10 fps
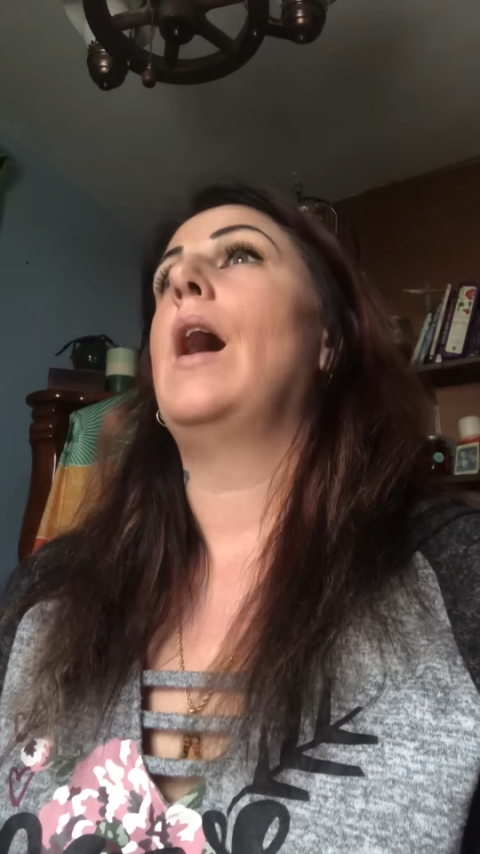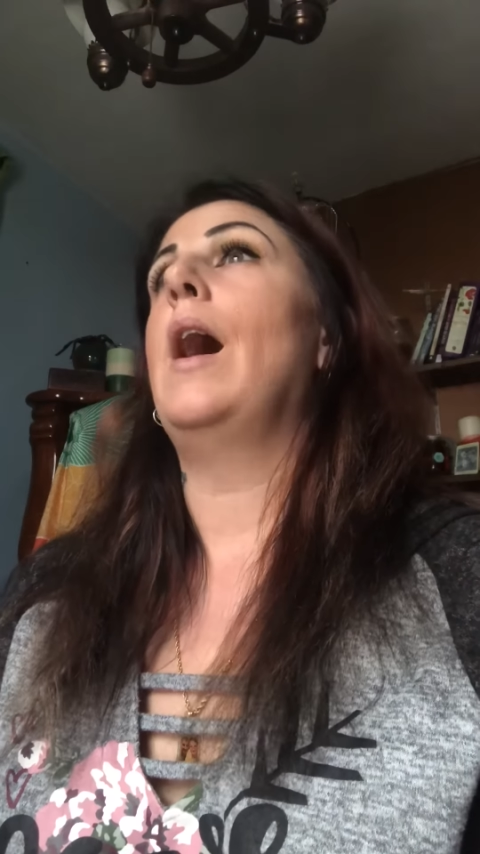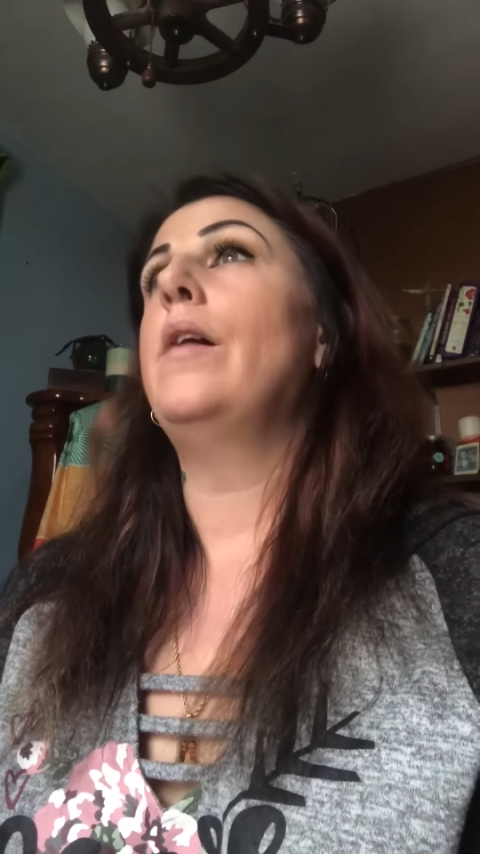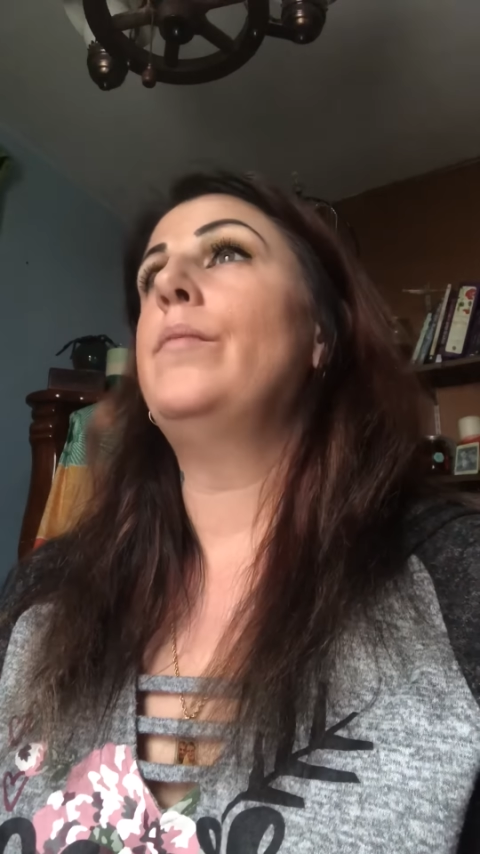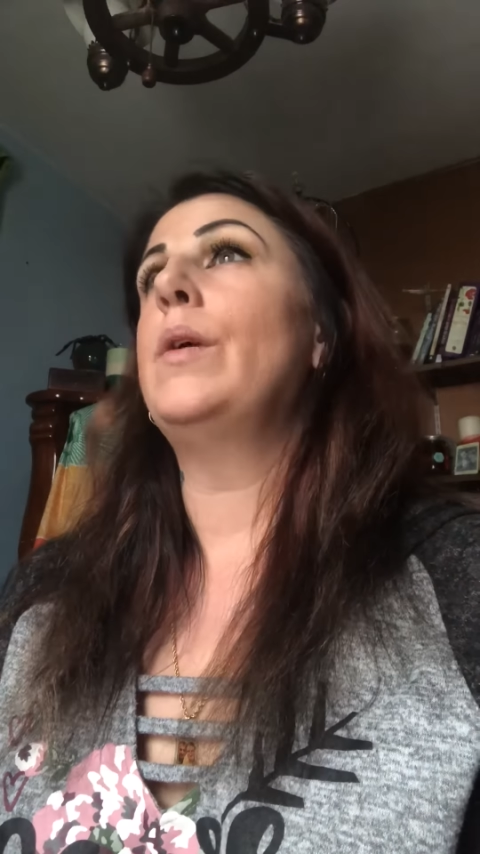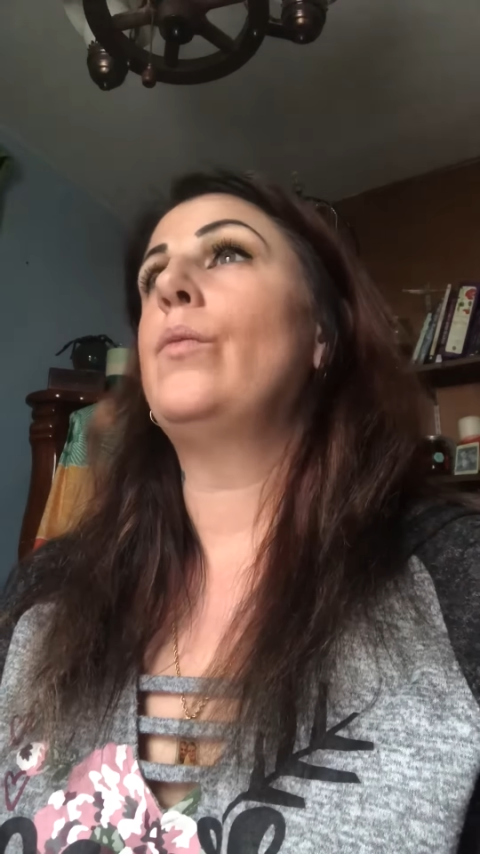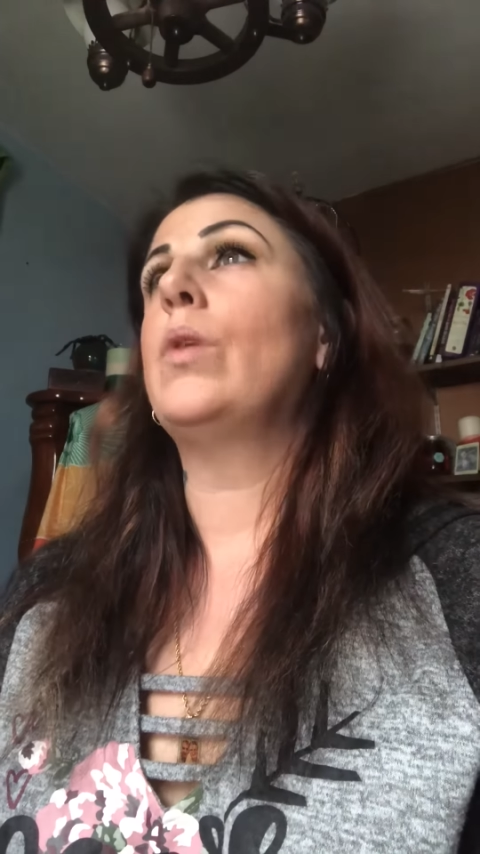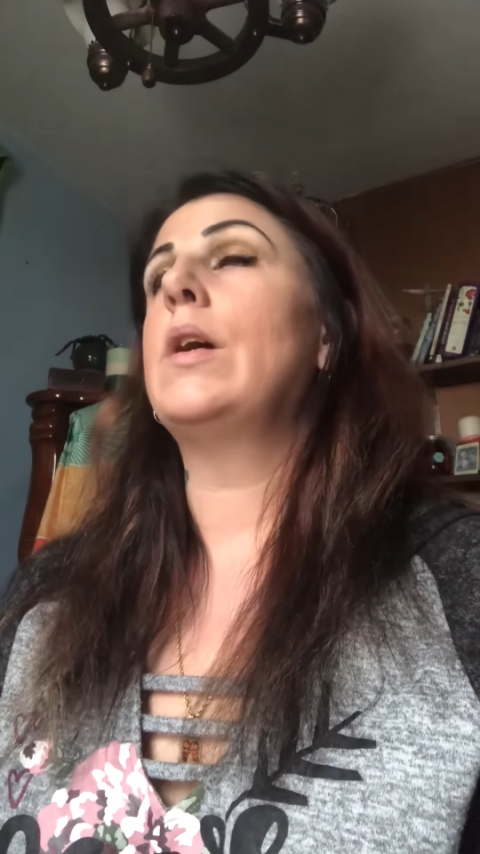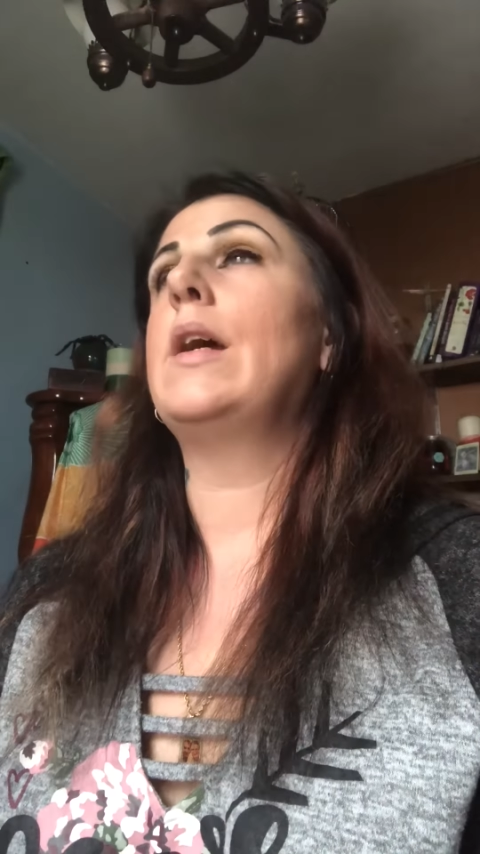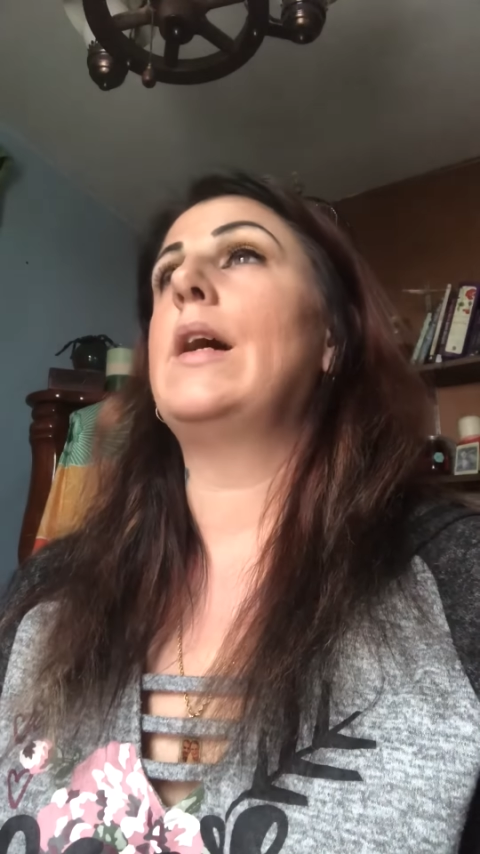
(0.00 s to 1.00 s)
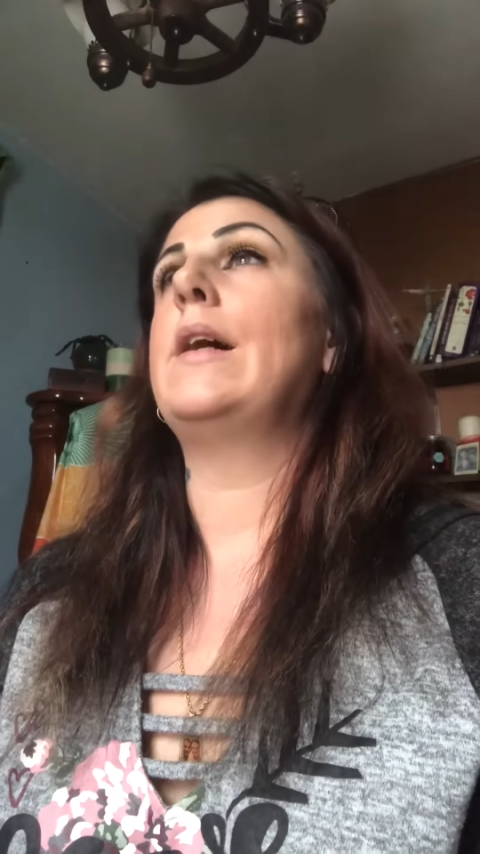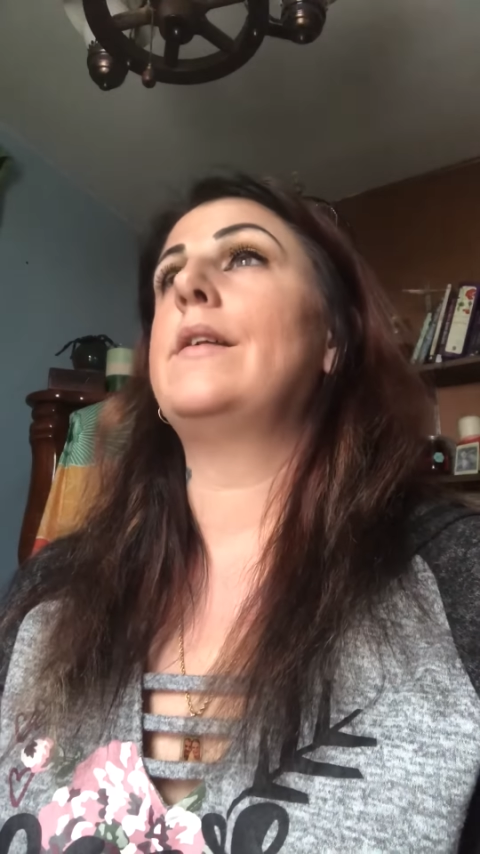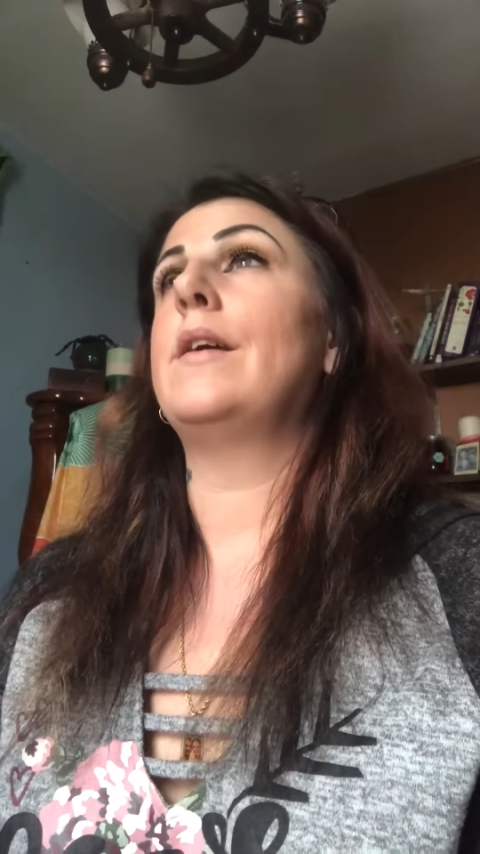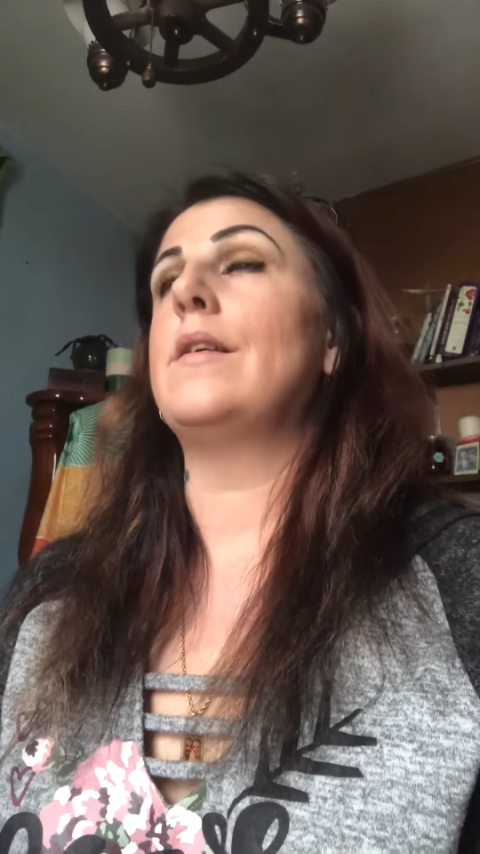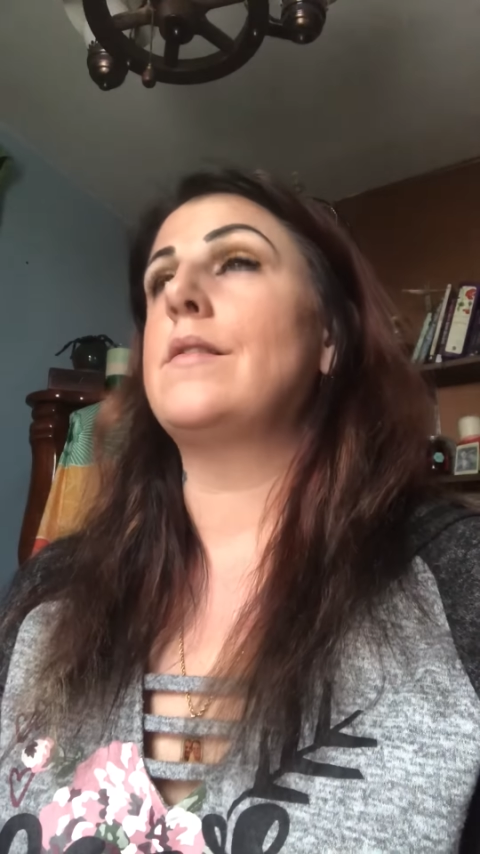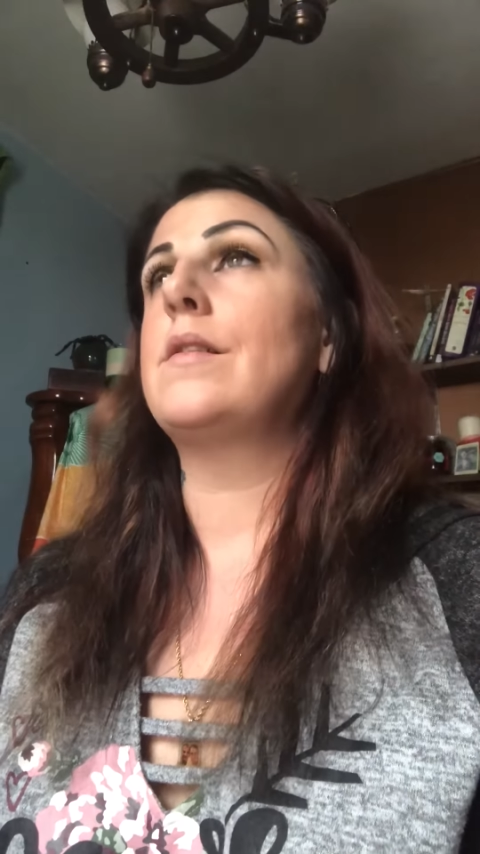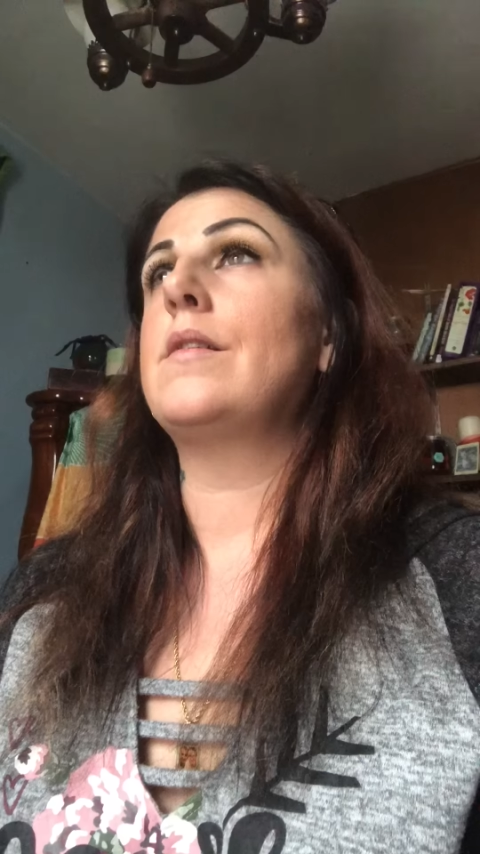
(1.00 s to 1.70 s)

I've been working on this